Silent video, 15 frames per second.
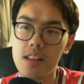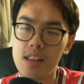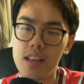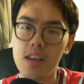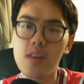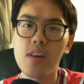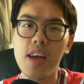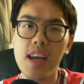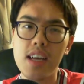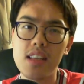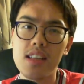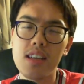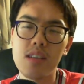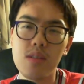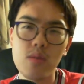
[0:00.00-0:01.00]
Like, okay,
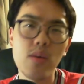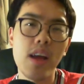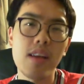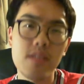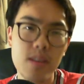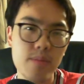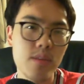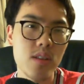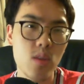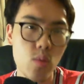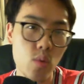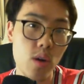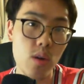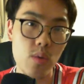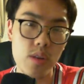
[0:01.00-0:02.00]
like we have something to
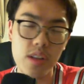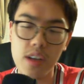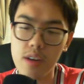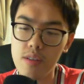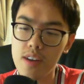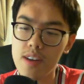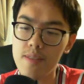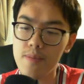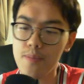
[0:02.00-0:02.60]
work with here, right?